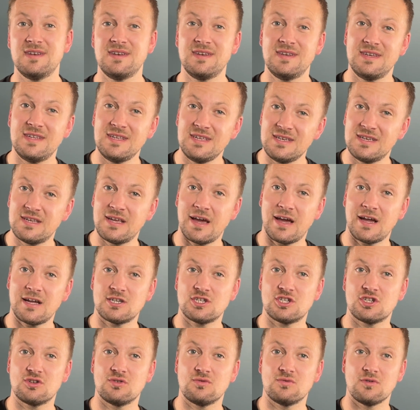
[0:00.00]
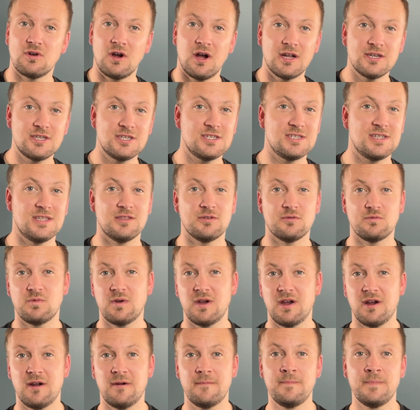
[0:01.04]
detached garages in the
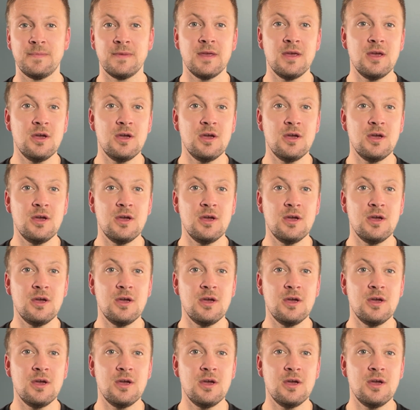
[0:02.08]
rear,